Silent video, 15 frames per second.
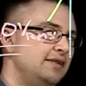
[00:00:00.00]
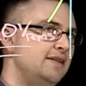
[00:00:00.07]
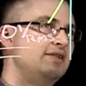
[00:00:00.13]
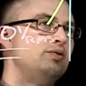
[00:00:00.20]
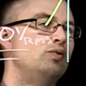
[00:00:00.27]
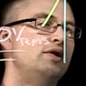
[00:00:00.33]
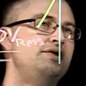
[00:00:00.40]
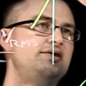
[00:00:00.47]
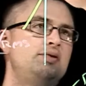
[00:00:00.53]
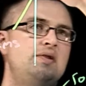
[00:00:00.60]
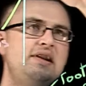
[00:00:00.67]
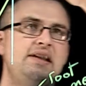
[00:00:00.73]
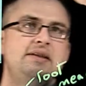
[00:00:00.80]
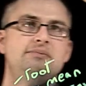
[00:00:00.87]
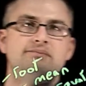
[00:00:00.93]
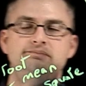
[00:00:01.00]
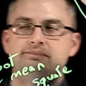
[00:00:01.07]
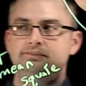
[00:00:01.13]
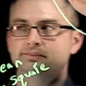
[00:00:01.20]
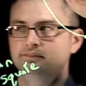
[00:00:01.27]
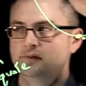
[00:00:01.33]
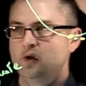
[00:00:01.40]
This 120,
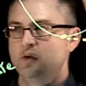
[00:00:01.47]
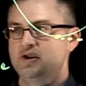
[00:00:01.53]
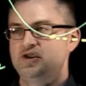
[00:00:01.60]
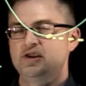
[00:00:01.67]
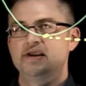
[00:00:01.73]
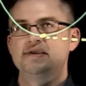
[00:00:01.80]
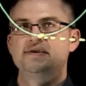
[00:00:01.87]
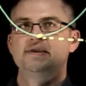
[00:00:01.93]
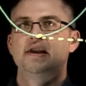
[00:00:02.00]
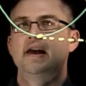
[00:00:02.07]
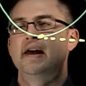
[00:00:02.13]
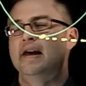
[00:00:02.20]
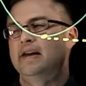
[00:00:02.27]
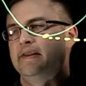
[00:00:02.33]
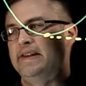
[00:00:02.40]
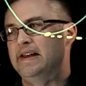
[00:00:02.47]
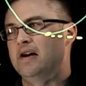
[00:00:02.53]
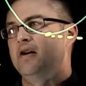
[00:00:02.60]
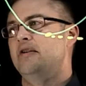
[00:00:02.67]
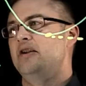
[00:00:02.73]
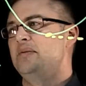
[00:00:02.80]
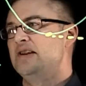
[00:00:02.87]
which is the
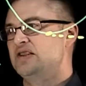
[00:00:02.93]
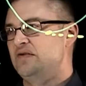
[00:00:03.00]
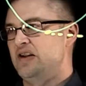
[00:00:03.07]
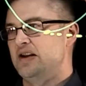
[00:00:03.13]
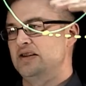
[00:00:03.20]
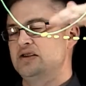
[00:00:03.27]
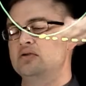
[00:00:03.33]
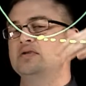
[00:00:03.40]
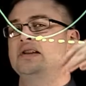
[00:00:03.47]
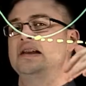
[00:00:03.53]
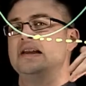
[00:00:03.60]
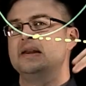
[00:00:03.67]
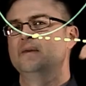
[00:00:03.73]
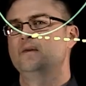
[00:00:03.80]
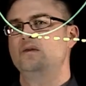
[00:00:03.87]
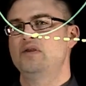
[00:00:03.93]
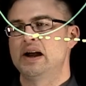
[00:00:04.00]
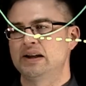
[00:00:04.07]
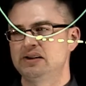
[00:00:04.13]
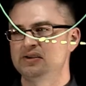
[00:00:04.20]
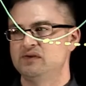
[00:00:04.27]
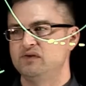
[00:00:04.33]
RMS value, or the
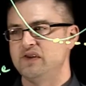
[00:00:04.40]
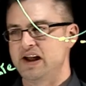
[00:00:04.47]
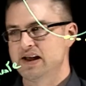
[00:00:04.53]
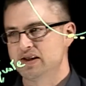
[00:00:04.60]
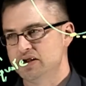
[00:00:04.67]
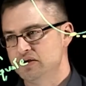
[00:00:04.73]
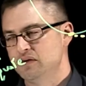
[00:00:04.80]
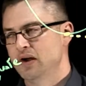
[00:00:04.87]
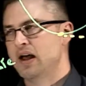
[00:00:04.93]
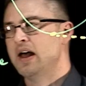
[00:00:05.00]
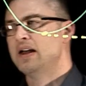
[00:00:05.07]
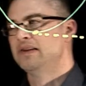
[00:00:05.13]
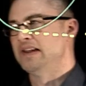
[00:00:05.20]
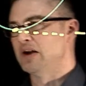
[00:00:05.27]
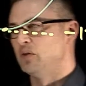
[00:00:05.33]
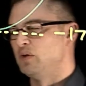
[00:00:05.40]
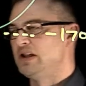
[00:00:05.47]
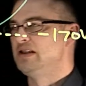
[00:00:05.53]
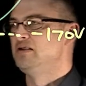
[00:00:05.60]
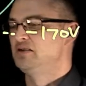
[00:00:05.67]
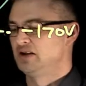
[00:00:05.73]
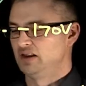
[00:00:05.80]
effective value that we
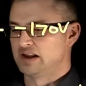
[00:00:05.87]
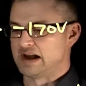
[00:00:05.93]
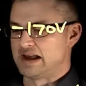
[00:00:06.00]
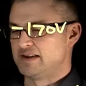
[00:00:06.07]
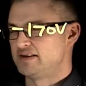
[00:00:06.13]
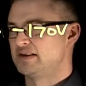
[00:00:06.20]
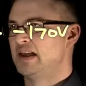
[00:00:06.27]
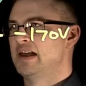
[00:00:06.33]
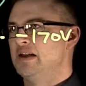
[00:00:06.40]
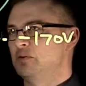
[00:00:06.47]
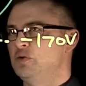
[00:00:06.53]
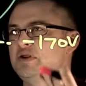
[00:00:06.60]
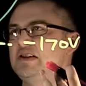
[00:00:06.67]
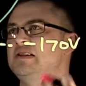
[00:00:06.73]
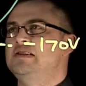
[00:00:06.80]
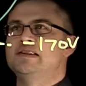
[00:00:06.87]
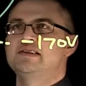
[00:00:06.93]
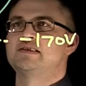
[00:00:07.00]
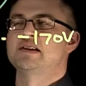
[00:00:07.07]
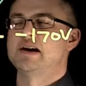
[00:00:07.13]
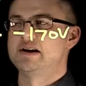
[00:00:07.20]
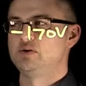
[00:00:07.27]
utilize within this
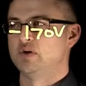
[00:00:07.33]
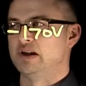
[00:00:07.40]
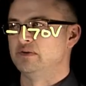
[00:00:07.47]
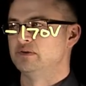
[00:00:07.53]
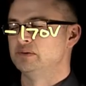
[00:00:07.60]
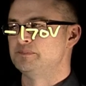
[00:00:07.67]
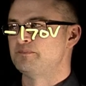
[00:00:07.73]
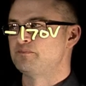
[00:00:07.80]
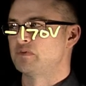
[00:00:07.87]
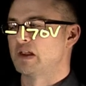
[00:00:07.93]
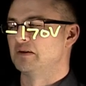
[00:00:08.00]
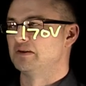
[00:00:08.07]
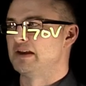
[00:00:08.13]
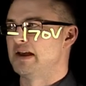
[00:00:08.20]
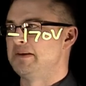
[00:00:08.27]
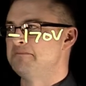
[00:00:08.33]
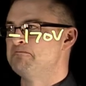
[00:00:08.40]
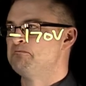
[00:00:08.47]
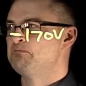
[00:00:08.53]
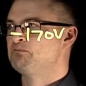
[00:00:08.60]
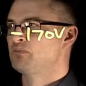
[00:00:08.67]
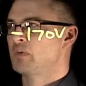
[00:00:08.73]
sine wave. Okay?
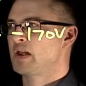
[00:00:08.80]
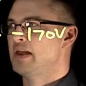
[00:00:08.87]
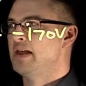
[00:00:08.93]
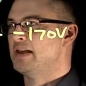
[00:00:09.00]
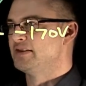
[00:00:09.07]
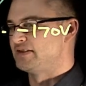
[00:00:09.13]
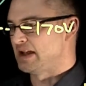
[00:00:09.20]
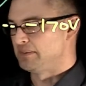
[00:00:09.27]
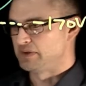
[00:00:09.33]
Same